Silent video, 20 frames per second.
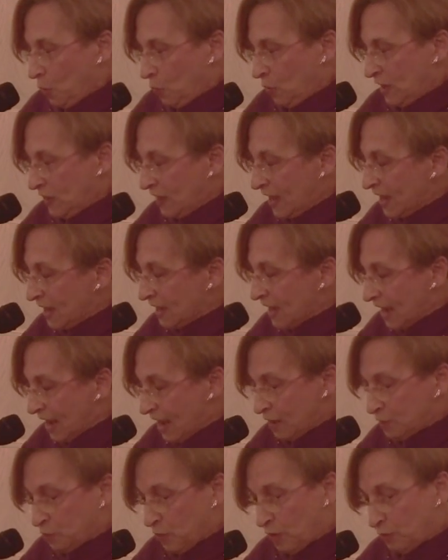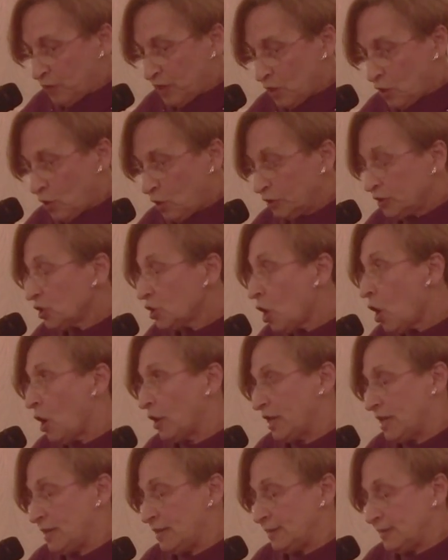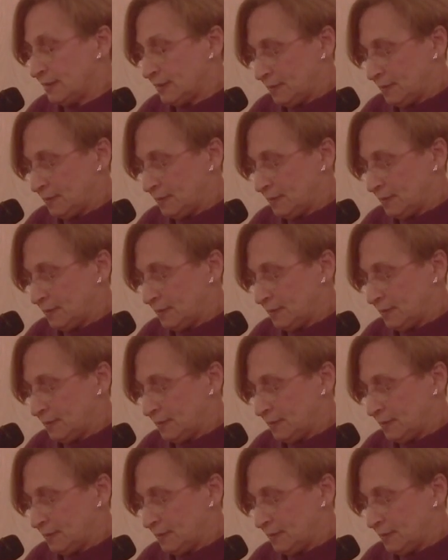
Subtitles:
We then had what we called talkies.